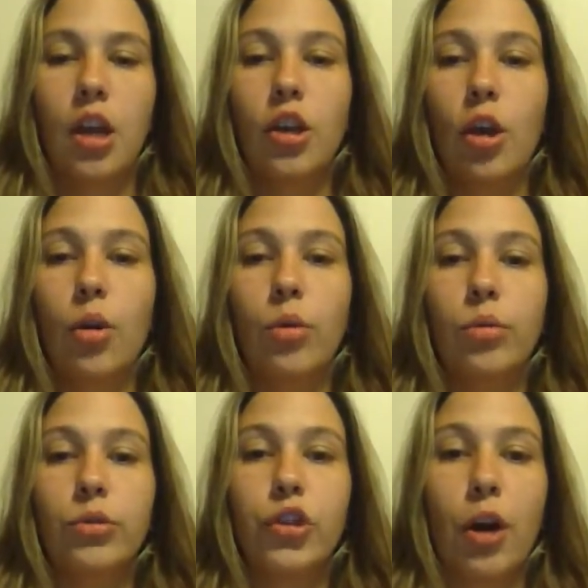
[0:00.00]

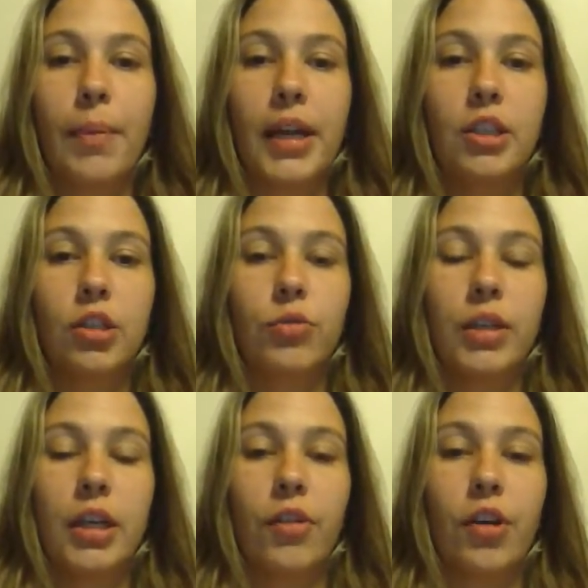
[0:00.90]
No sharp edges
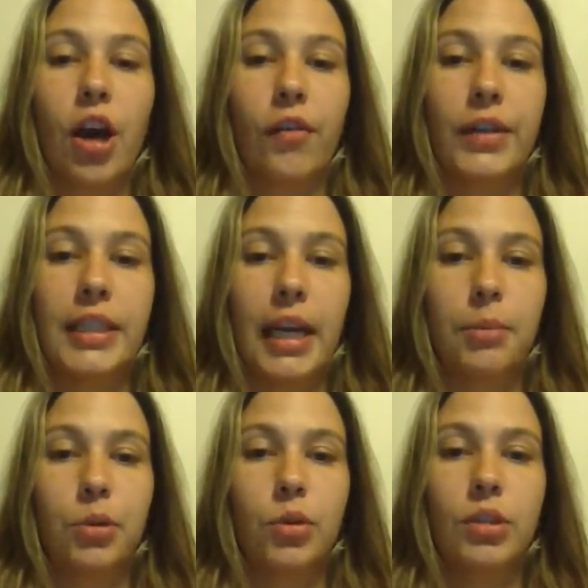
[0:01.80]
really on the coffee
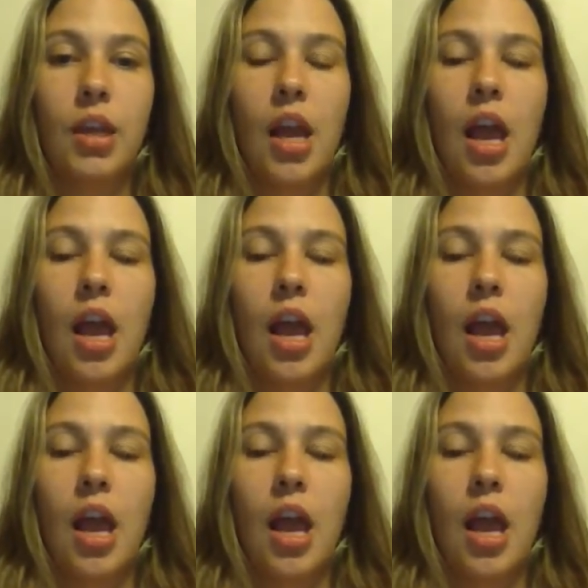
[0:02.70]
tables.